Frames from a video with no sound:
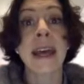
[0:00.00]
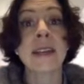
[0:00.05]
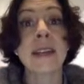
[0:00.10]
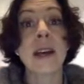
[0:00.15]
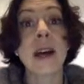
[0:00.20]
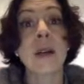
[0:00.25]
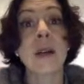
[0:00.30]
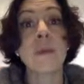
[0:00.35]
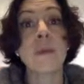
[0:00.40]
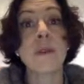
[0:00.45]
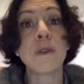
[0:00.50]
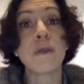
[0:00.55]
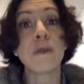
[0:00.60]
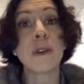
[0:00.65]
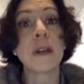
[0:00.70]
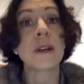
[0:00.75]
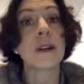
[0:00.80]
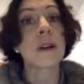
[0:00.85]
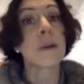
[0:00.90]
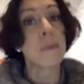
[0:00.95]
and to help you
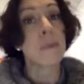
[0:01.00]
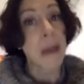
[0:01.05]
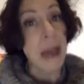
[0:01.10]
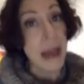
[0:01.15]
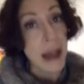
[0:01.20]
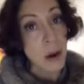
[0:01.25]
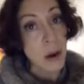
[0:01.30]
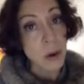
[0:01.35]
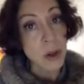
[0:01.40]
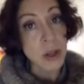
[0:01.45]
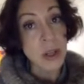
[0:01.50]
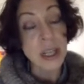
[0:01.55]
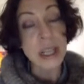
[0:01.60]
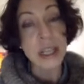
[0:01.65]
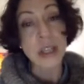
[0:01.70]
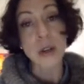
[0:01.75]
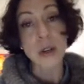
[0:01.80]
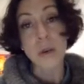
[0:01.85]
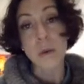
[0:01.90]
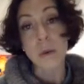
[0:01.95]
feel empowered
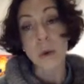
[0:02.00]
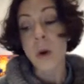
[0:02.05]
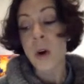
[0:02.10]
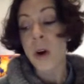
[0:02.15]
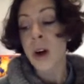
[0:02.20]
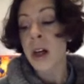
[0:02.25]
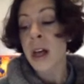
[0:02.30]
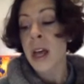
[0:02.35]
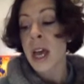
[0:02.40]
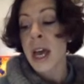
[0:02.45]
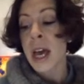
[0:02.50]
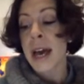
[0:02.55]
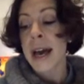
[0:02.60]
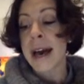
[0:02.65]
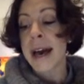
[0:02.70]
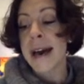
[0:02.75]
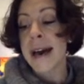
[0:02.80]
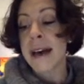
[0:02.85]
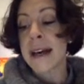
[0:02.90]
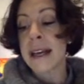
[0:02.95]
in your role.
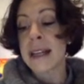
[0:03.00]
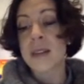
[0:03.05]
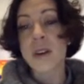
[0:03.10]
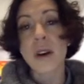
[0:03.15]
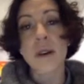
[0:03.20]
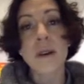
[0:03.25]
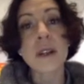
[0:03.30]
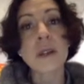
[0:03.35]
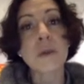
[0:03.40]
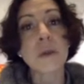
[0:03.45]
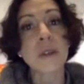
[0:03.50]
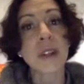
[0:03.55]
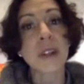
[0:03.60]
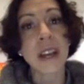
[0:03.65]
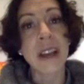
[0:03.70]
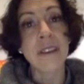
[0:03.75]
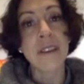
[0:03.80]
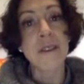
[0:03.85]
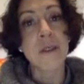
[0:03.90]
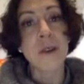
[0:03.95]
As always, we're
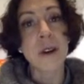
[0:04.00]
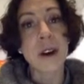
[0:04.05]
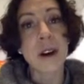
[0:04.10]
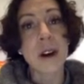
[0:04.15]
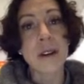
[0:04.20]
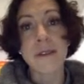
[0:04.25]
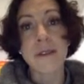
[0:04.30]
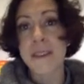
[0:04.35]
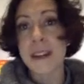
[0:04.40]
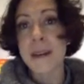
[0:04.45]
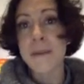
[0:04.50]
looking for